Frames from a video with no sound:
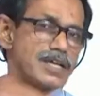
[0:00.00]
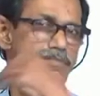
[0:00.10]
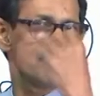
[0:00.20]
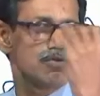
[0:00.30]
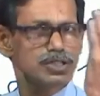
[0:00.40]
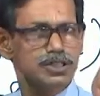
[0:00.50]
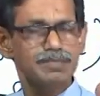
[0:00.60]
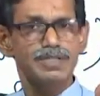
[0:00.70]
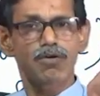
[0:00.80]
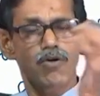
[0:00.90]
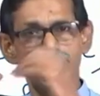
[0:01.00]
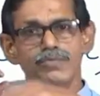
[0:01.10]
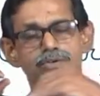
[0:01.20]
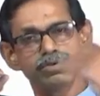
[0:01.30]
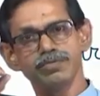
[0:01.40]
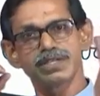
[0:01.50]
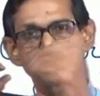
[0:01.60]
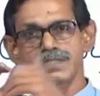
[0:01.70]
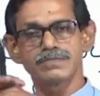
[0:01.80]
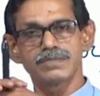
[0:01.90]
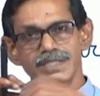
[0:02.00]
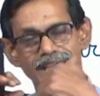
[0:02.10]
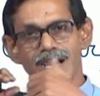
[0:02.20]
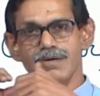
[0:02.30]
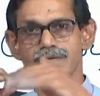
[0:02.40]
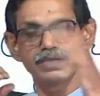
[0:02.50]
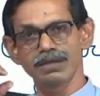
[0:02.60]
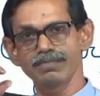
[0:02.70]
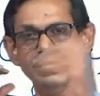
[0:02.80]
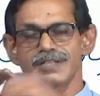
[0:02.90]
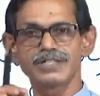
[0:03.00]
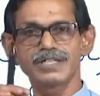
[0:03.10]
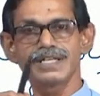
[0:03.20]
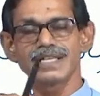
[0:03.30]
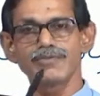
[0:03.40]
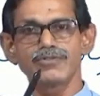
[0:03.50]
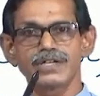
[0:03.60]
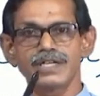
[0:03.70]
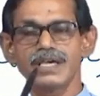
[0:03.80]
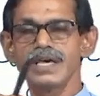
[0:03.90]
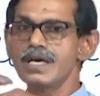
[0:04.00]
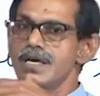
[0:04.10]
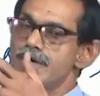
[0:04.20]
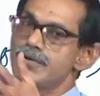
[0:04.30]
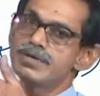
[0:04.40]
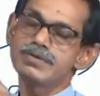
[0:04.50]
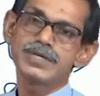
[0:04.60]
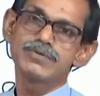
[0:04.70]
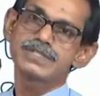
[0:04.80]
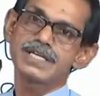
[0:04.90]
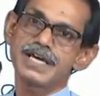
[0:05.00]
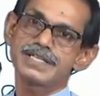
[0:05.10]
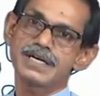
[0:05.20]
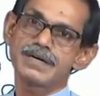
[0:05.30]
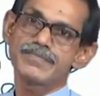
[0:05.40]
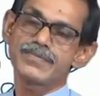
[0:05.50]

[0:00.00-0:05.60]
and most of the hormone we measure now in pathological laboratory, we use ELISA.